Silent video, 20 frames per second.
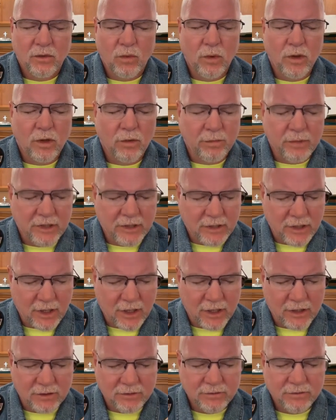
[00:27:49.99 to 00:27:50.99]
will be
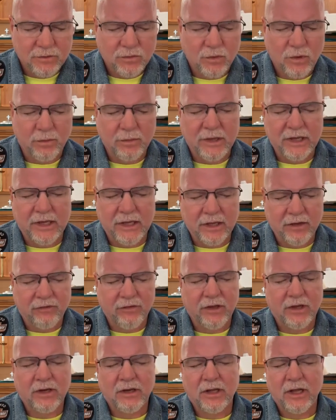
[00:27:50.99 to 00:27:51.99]
done, will be
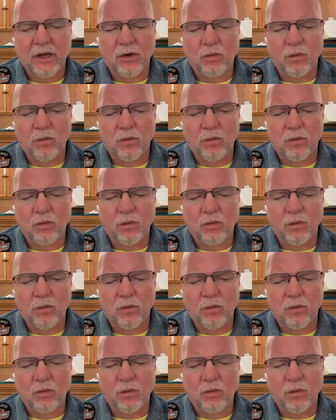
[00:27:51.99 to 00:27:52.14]
given,